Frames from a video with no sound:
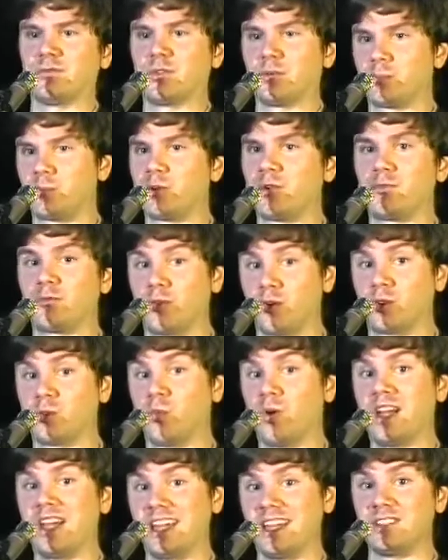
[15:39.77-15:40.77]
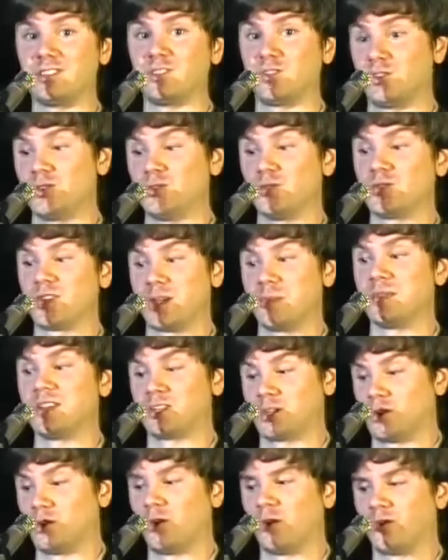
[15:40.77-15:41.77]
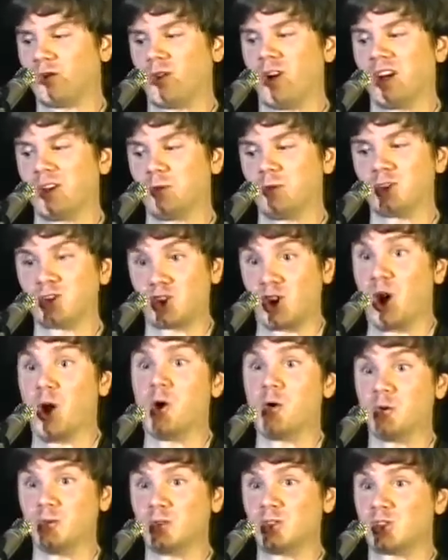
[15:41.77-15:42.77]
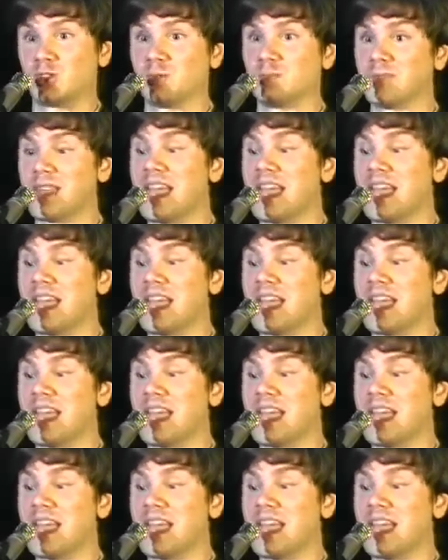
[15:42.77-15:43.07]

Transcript: the preferred way to commit toll fraud was codes.